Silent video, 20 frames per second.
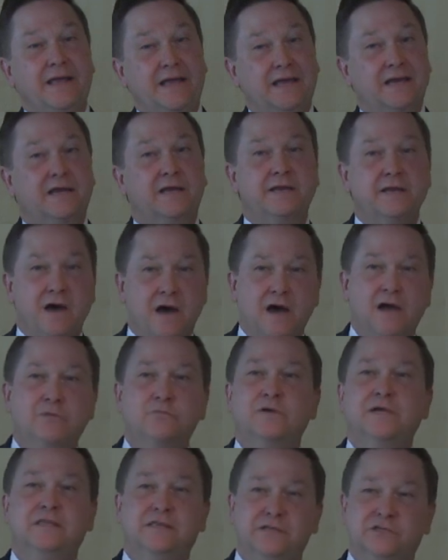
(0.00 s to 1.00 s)
in a
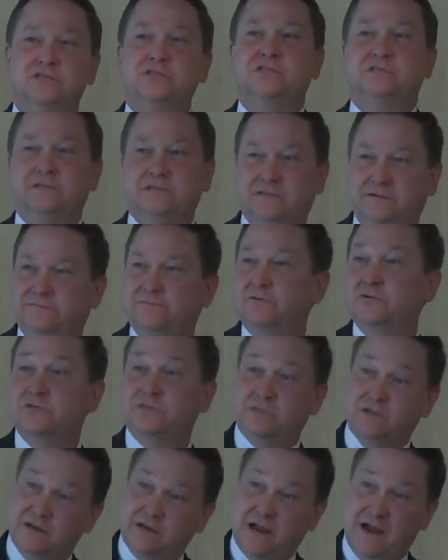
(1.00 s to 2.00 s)
non-religiously
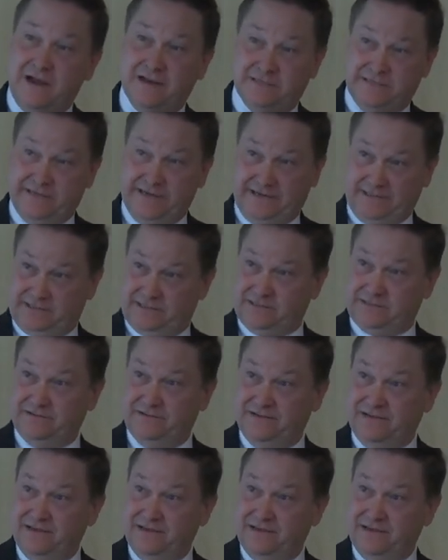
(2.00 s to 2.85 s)
diverse context.